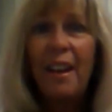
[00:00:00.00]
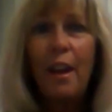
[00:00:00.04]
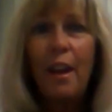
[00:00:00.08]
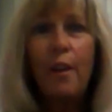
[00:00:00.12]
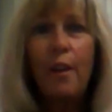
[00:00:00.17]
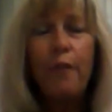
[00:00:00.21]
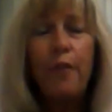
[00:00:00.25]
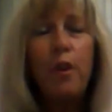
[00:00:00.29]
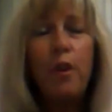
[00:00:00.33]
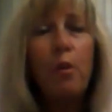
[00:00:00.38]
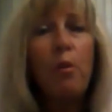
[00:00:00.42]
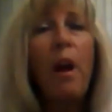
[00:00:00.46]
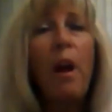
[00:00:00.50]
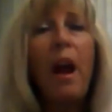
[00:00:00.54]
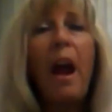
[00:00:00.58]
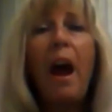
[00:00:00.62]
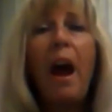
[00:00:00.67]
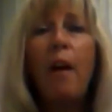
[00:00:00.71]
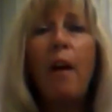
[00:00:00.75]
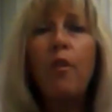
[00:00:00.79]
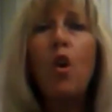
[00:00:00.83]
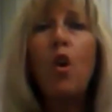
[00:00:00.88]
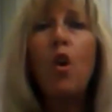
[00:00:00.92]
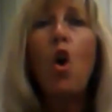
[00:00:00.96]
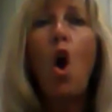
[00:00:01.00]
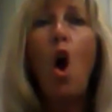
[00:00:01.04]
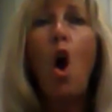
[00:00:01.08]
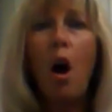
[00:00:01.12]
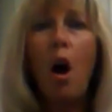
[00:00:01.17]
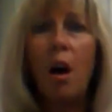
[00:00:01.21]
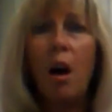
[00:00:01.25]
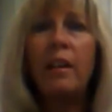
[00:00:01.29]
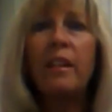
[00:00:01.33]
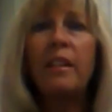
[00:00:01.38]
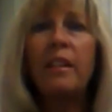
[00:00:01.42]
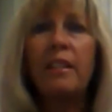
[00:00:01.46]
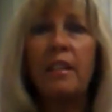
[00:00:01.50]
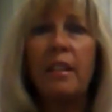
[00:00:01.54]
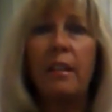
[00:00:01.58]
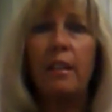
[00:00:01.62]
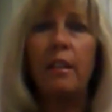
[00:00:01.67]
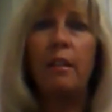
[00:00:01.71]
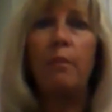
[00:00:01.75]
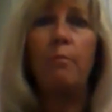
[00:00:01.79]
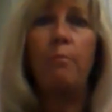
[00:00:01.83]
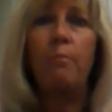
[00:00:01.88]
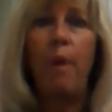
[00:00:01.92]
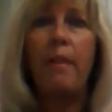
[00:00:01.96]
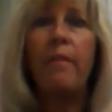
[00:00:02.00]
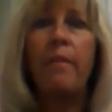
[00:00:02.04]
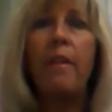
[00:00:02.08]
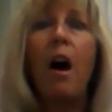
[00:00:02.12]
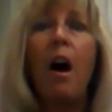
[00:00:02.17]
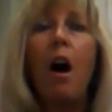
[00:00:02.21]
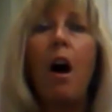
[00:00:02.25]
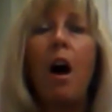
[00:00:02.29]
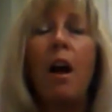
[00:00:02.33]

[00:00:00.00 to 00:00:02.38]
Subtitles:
If you're ever audited by the